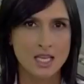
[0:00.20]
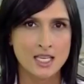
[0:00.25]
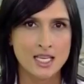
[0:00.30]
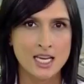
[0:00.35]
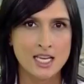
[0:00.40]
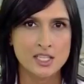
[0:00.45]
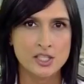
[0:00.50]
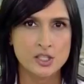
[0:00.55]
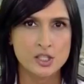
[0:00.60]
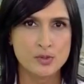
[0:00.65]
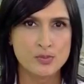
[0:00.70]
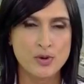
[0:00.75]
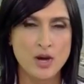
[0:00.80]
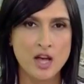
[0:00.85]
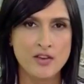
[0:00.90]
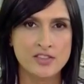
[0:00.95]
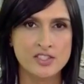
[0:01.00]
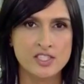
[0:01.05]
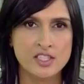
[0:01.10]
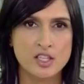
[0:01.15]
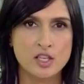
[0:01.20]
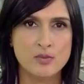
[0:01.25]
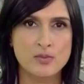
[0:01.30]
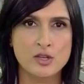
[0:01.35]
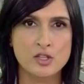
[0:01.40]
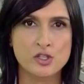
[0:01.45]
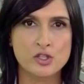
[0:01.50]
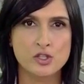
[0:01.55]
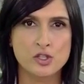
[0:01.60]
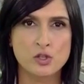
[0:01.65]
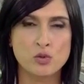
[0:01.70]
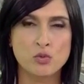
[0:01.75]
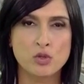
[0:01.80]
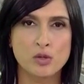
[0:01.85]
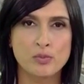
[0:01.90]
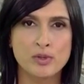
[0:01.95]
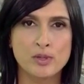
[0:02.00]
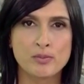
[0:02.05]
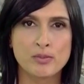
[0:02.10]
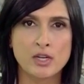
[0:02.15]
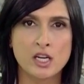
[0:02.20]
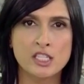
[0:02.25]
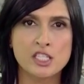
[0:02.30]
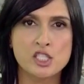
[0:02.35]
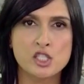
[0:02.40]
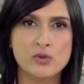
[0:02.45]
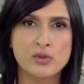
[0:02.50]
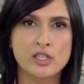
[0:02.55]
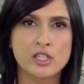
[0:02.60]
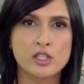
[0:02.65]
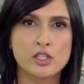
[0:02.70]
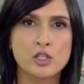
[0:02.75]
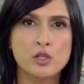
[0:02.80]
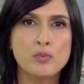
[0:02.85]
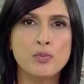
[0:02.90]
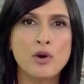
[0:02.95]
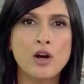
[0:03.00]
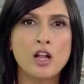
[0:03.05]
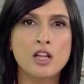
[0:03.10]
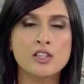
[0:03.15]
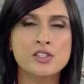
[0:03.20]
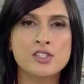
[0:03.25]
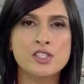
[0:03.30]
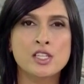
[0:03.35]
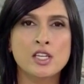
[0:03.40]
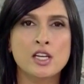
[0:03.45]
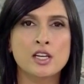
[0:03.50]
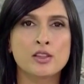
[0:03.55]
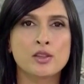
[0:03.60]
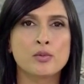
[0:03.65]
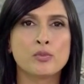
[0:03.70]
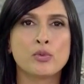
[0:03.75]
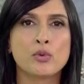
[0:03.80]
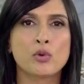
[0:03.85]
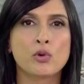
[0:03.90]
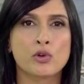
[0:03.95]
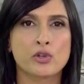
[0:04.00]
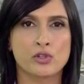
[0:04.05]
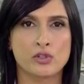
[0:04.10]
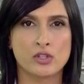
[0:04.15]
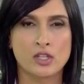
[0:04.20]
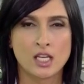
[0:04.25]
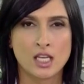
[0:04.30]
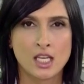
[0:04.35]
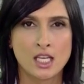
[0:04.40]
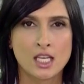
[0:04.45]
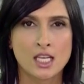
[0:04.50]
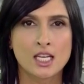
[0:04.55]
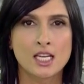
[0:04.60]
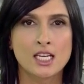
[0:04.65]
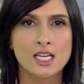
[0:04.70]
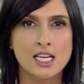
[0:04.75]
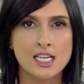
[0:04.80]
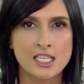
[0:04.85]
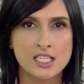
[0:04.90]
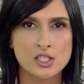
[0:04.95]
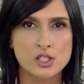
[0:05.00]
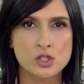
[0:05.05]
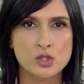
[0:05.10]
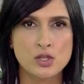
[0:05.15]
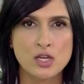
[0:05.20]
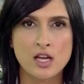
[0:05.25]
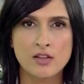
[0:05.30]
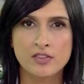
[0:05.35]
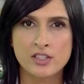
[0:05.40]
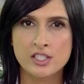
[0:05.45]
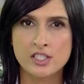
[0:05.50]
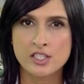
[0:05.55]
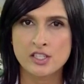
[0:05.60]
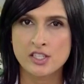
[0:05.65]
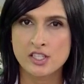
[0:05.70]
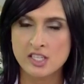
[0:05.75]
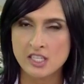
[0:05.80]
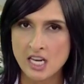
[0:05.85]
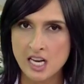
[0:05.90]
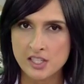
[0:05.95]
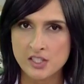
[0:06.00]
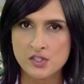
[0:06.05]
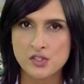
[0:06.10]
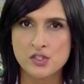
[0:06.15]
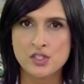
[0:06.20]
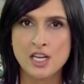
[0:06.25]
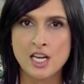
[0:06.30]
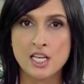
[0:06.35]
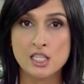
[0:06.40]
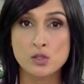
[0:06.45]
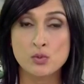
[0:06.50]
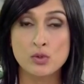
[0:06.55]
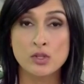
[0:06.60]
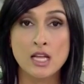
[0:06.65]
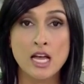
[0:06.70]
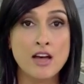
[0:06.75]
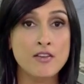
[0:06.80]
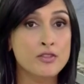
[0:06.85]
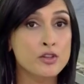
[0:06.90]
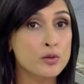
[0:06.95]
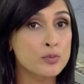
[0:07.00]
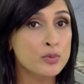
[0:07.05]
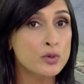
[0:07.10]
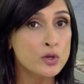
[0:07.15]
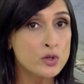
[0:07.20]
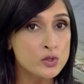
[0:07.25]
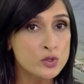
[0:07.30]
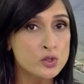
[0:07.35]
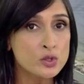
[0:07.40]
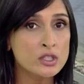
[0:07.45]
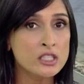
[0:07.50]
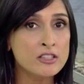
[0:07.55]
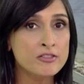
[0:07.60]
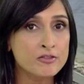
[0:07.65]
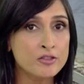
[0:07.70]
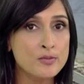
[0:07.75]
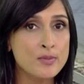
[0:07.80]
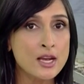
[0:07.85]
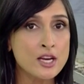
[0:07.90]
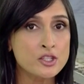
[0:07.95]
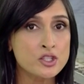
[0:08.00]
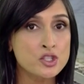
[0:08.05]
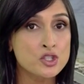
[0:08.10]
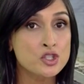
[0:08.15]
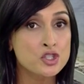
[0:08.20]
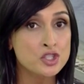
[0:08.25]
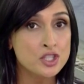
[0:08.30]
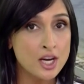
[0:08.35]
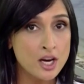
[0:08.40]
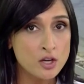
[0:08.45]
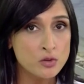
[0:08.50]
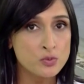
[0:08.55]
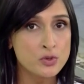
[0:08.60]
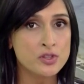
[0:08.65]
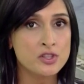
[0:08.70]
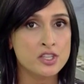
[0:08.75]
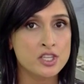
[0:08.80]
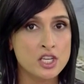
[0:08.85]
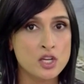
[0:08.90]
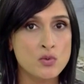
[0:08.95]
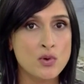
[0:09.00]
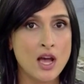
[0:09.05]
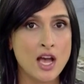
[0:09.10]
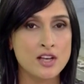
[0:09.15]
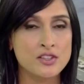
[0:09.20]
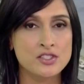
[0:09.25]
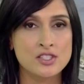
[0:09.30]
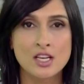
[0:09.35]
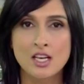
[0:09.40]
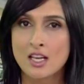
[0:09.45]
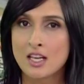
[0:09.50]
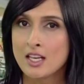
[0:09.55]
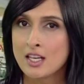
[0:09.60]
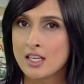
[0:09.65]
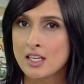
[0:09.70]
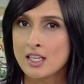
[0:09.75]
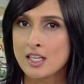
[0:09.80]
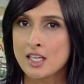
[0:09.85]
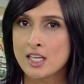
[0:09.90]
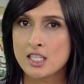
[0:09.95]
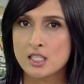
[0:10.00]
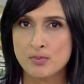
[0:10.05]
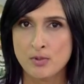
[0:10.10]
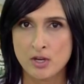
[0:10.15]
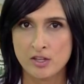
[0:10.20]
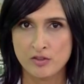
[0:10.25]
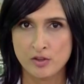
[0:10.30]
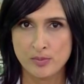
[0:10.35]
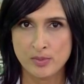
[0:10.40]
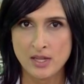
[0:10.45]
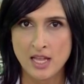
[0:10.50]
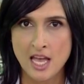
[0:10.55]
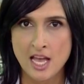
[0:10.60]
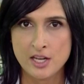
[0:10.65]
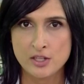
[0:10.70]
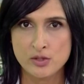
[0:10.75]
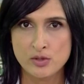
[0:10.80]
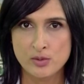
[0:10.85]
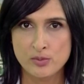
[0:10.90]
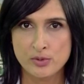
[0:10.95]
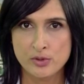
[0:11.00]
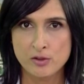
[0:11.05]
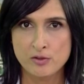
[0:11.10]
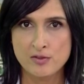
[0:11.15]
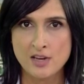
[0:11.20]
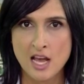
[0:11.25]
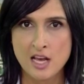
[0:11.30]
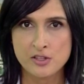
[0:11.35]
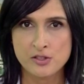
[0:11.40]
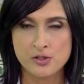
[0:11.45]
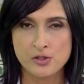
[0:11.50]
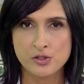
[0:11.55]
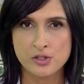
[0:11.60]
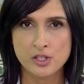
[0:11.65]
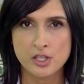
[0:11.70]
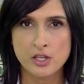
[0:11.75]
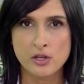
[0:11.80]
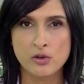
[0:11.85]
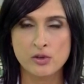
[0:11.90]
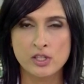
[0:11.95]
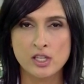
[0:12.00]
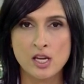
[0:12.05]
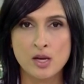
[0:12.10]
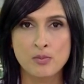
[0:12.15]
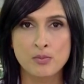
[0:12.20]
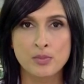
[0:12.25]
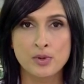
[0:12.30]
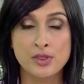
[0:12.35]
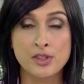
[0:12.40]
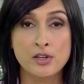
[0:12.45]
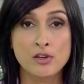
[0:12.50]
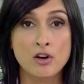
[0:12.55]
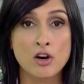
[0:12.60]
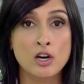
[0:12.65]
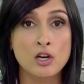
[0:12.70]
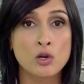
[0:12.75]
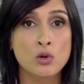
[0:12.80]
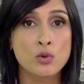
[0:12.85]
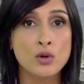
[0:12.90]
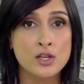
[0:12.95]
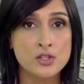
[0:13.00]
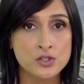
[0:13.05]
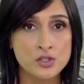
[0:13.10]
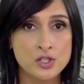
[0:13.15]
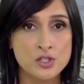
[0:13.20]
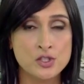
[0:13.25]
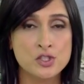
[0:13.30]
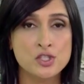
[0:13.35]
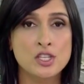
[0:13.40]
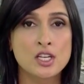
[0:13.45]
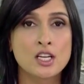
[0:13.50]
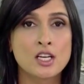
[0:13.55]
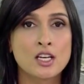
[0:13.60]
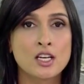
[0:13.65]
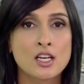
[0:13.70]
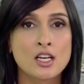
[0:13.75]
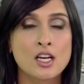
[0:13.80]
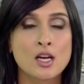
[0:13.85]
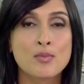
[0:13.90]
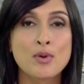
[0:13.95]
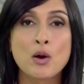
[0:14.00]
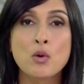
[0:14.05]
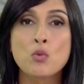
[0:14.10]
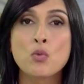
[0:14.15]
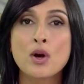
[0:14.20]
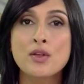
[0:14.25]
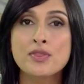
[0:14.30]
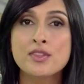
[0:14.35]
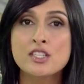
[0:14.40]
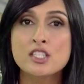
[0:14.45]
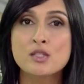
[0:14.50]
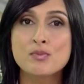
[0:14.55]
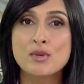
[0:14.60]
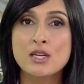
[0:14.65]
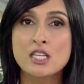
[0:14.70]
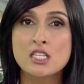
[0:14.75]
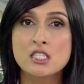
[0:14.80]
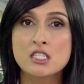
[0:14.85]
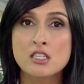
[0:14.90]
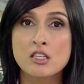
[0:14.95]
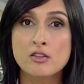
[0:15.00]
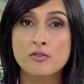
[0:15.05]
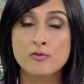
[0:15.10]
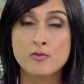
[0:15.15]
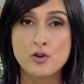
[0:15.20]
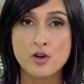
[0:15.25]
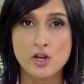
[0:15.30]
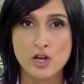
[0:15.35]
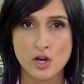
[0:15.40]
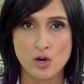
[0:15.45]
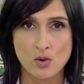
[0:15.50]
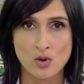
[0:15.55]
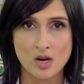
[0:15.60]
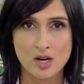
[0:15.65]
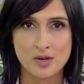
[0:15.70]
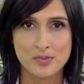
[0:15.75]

Canada's Privacy Commissioner will be monitoring a new policy at the border. Canadians traveling to the United States will have their personal information shared with the U.S. It's part of a plan to improve national security, but there are questions about what this means for you.